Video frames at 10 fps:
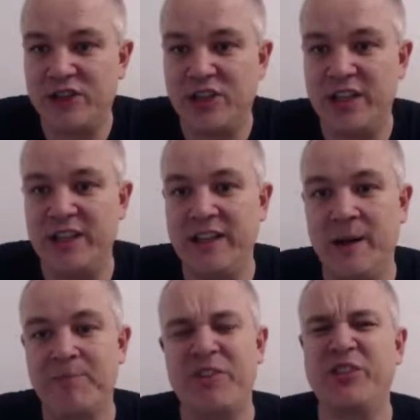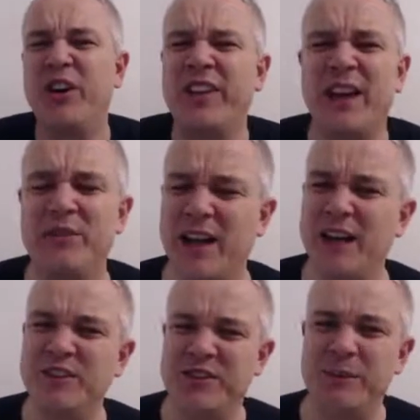Cascini. Sorry, that,
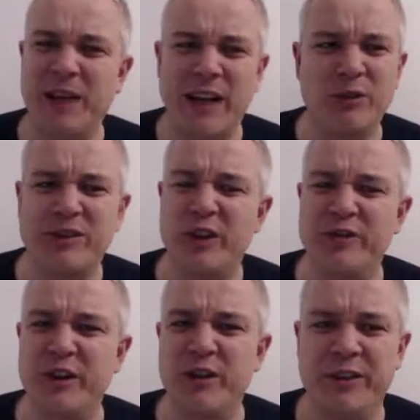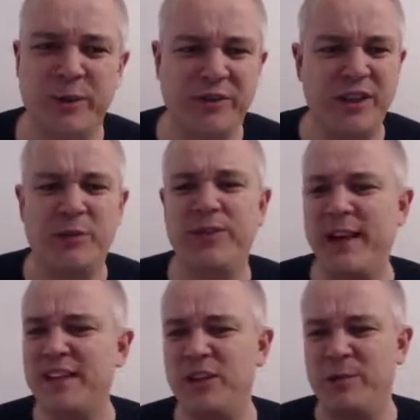that seemed like I was glossing over it, wasn't I?
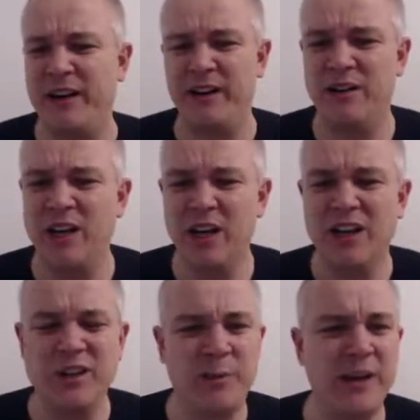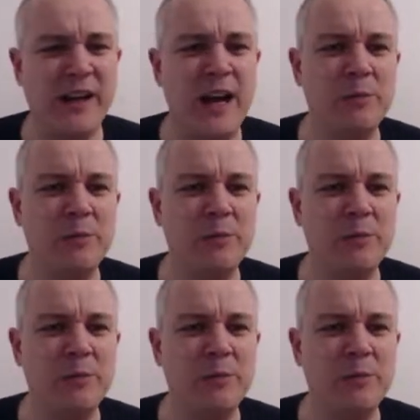Thank you, Mario. You've been an